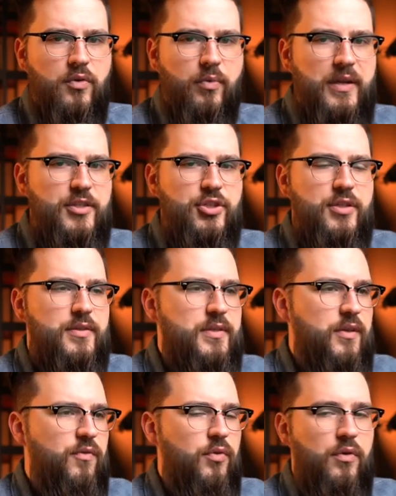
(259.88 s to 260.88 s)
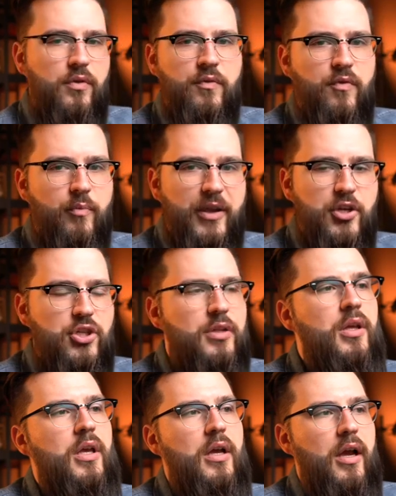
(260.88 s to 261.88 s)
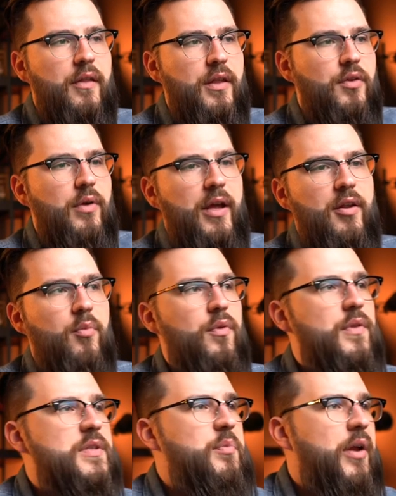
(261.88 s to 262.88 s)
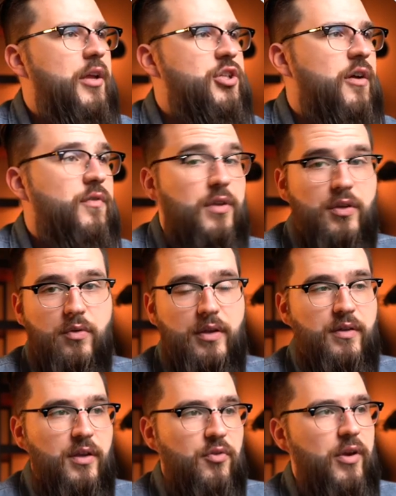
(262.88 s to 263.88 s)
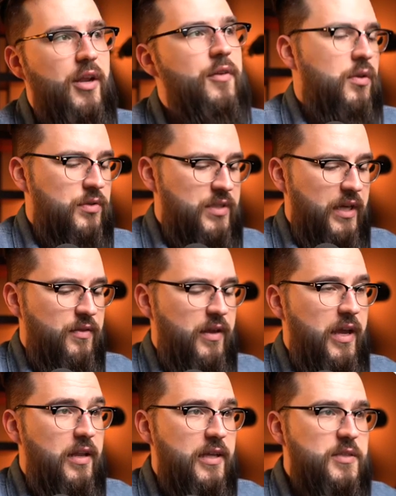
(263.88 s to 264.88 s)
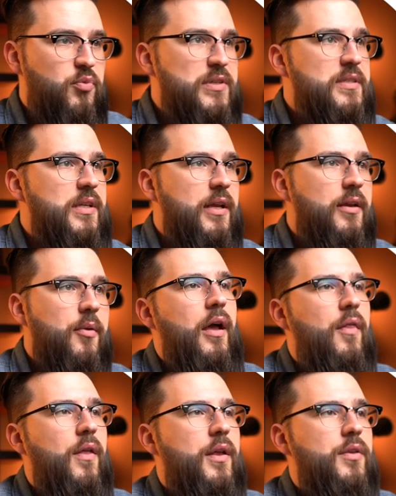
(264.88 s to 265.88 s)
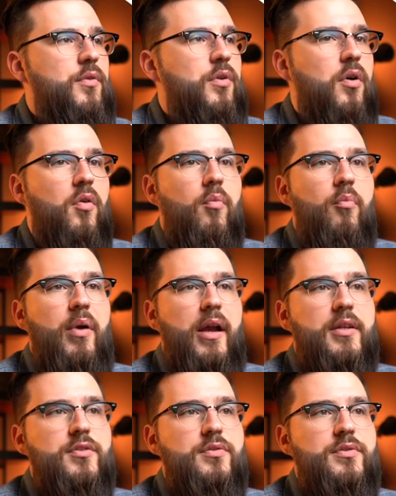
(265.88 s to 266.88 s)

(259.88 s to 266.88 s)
questions and few information, and then you end up on this page after you integrate it. You take the AliExpress link, and then you go back to